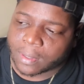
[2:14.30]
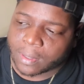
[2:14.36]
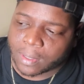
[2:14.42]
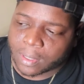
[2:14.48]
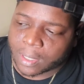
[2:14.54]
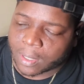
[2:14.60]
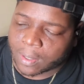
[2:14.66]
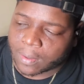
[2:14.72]

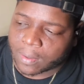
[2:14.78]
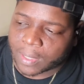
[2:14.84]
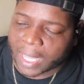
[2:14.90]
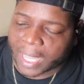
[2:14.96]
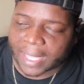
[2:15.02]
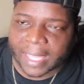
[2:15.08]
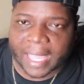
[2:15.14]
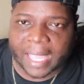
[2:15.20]
you know,
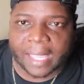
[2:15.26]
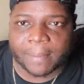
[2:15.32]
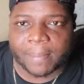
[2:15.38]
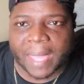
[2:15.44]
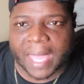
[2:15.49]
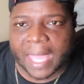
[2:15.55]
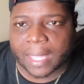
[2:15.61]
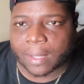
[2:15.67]
I
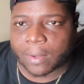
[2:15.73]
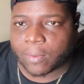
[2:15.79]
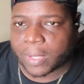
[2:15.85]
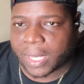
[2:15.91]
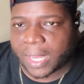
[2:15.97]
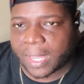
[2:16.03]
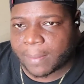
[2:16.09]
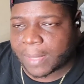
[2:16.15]
came back
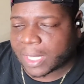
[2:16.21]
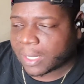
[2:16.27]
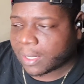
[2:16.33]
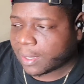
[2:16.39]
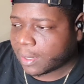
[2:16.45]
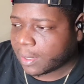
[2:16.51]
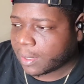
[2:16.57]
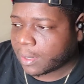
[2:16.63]
with him,
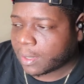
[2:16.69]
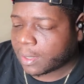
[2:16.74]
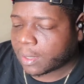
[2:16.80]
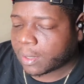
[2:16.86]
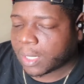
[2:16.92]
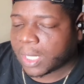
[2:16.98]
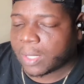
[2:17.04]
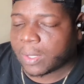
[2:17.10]
and
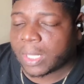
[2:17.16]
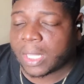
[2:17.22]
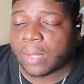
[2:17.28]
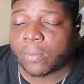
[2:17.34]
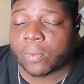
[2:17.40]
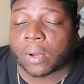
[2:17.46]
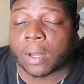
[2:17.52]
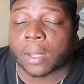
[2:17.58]
you know, he
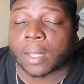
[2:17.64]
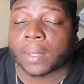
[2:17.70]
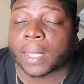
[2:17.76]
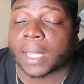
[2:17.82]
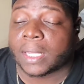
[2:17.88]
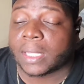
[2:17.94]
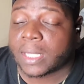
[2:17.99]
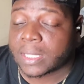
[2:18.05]
walking
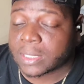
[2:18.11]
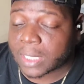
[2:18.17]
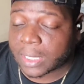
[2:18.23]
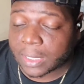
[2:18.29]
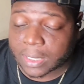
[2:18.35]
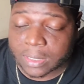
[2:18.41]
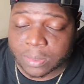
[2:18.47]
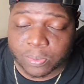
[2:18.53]
like this
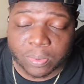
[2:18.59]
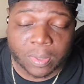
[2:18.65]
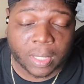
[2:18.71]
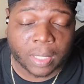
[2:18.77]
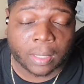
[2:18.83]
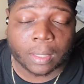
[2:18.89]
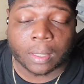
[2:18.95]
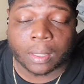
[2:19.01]
at this
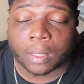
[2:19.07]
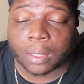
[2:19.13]
point.